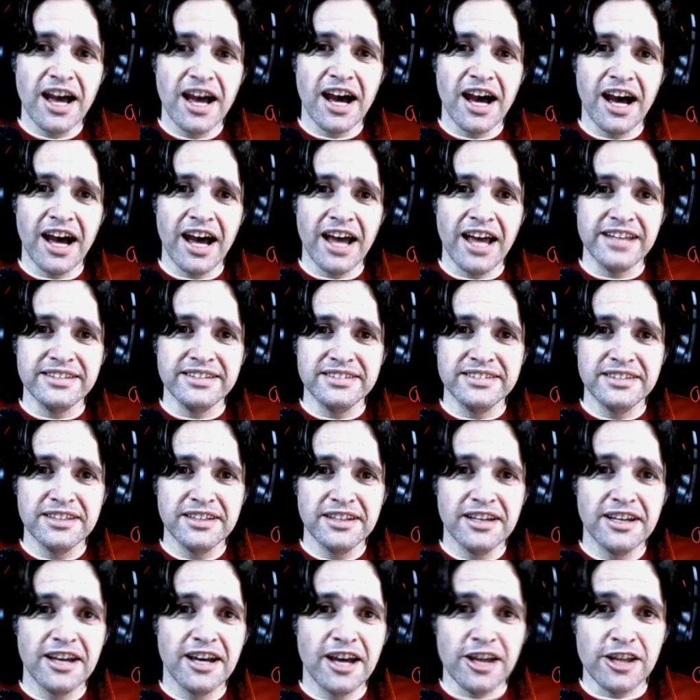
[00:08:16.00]
And
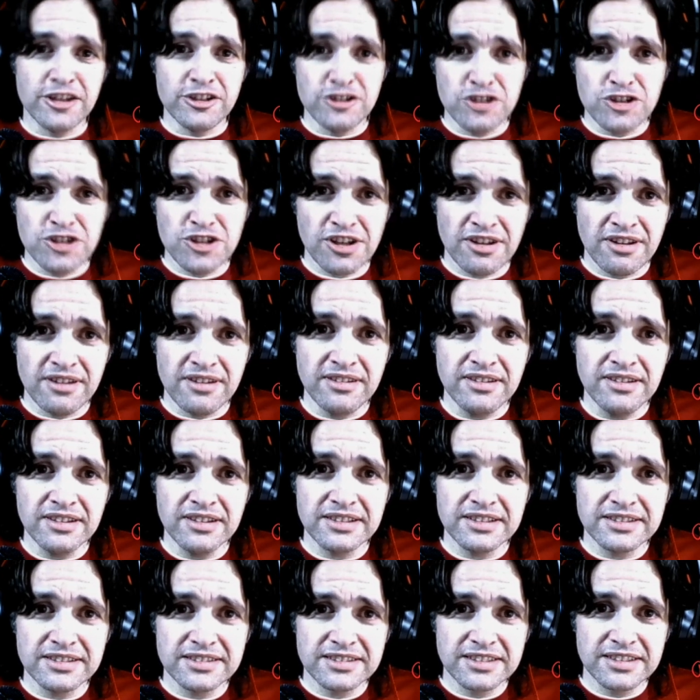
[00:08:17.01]
Shin,
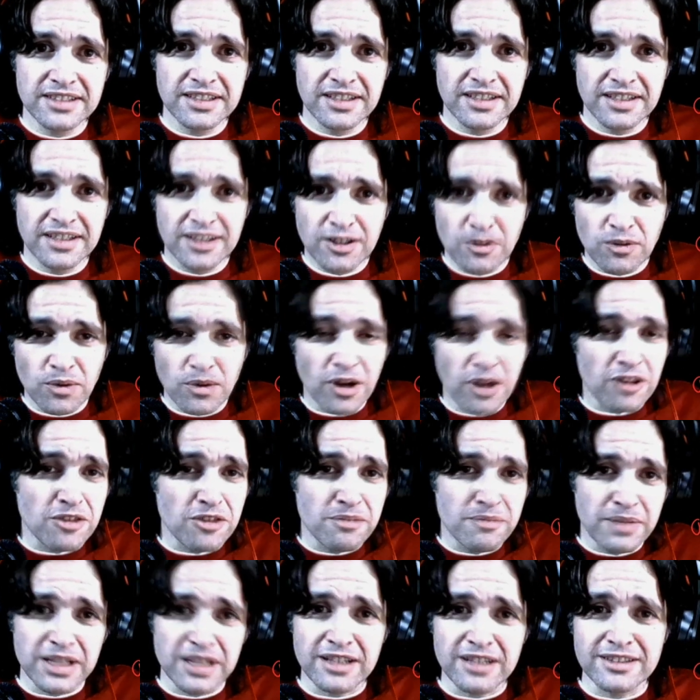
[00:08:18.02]
well, the
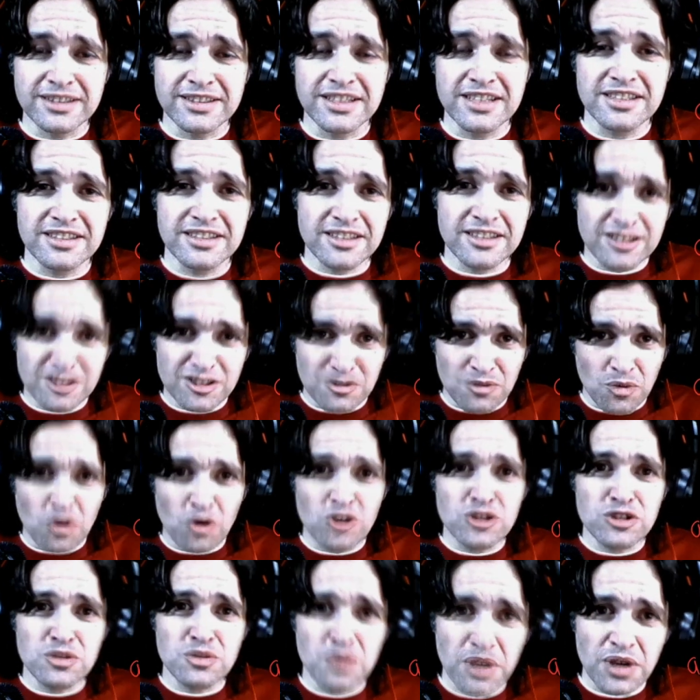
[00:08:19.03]
middle distance
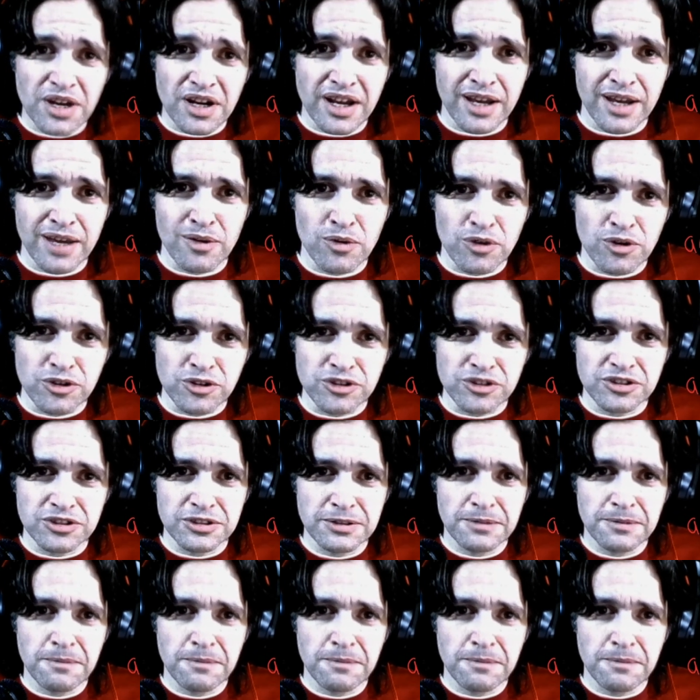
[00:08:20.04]
was where I was.